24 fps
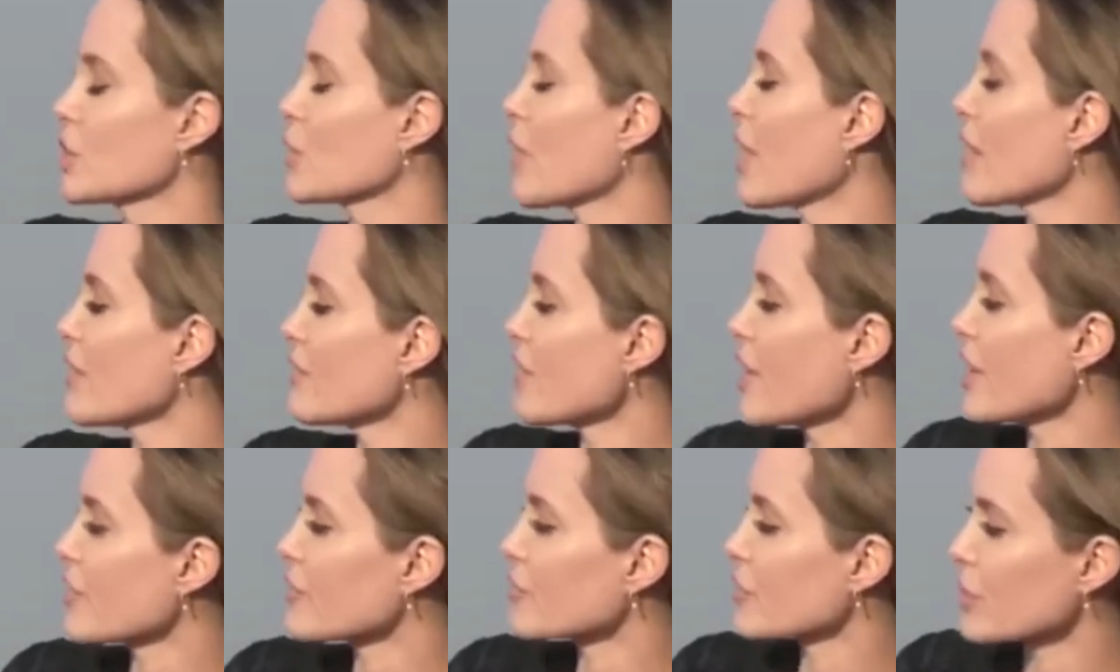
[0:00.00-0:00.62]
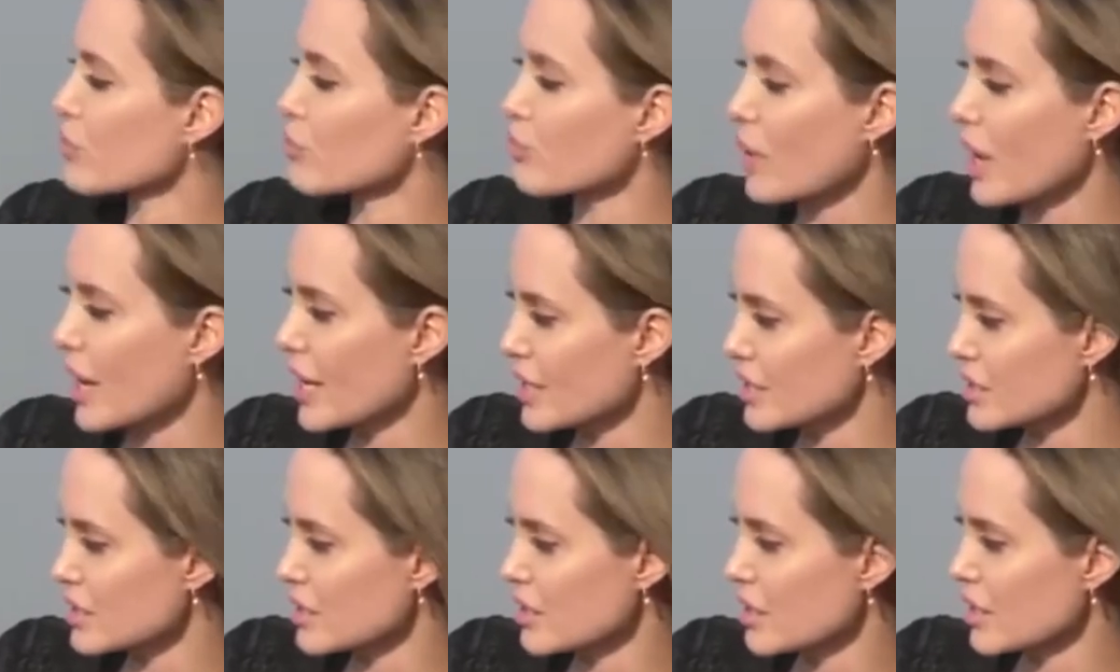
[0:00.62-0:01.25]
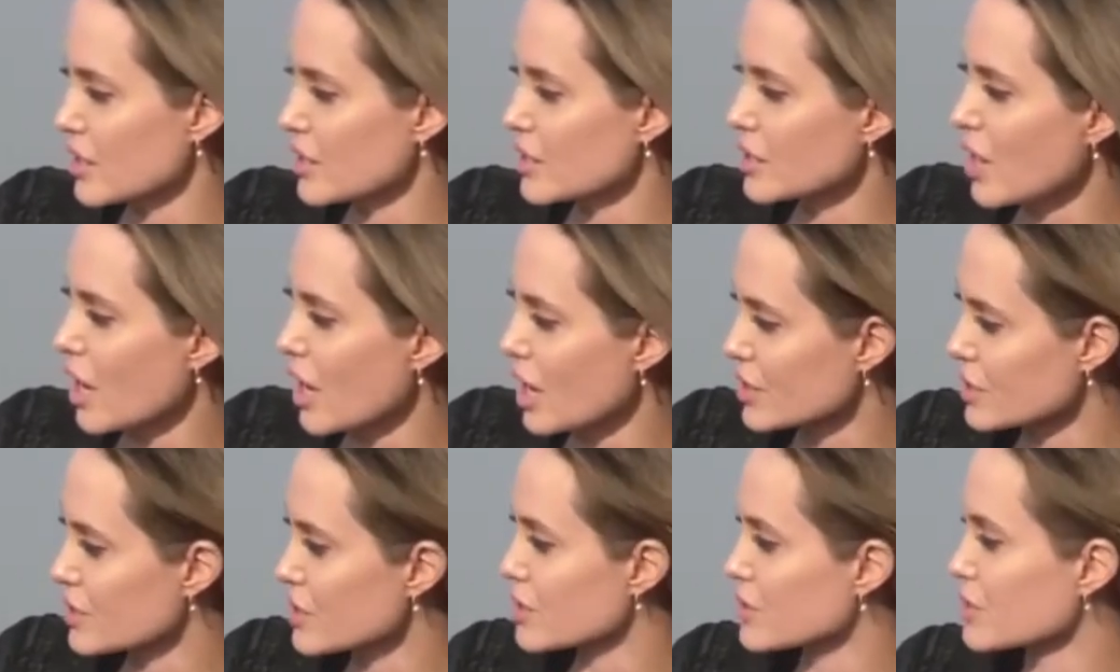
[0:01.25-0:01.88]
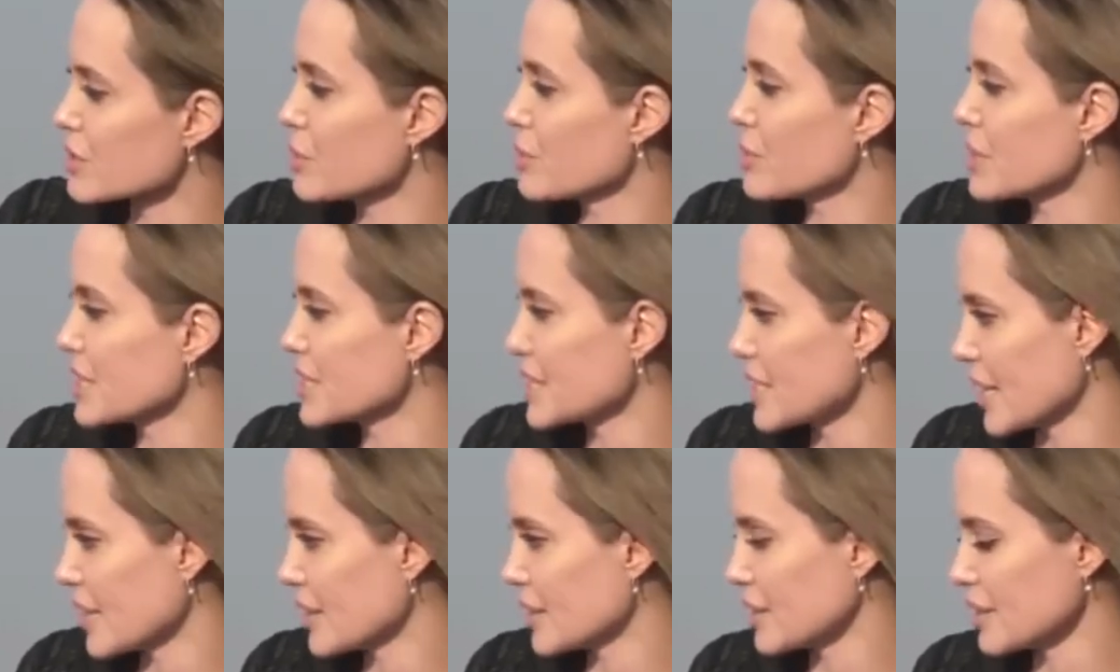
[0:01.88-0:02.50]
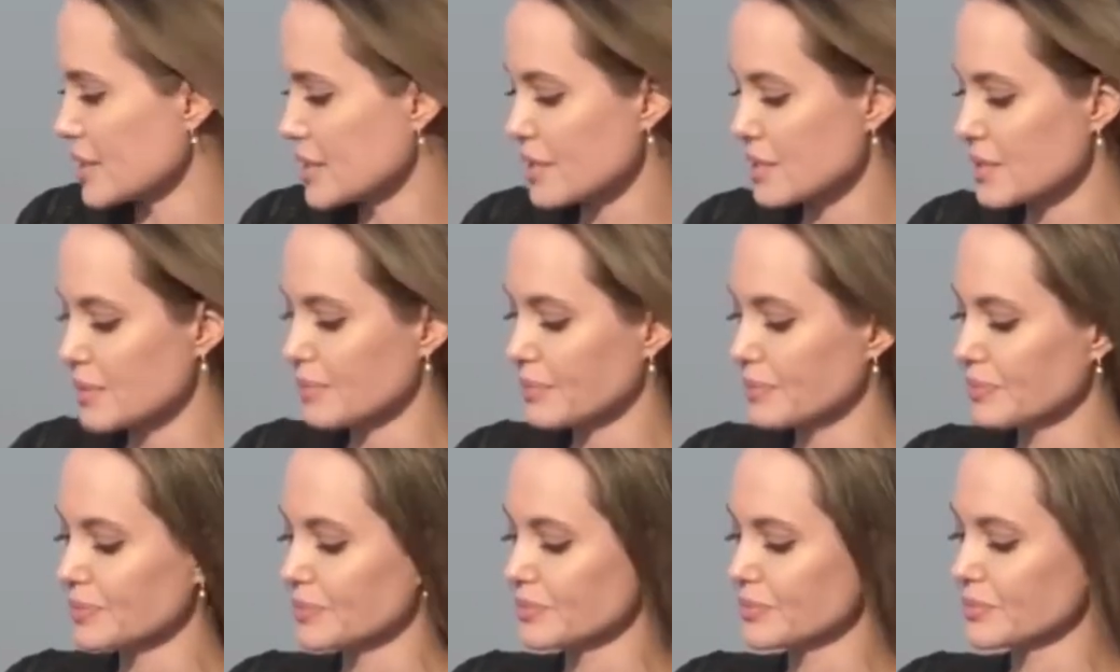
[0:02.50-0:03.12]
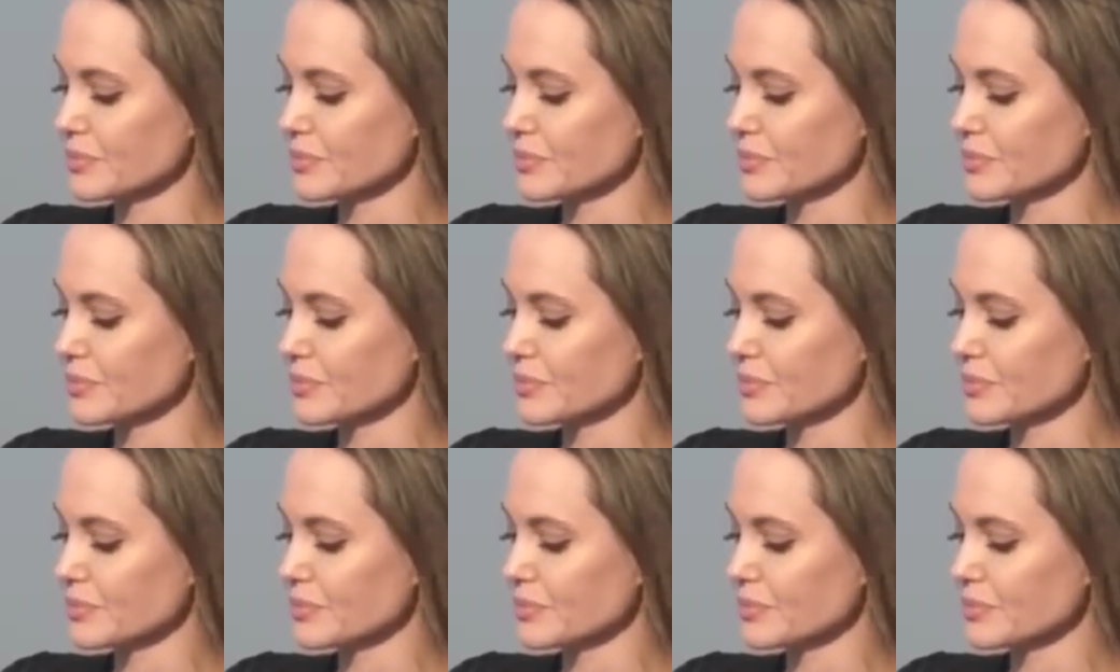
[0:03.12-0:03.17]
You have every right not to be stateless.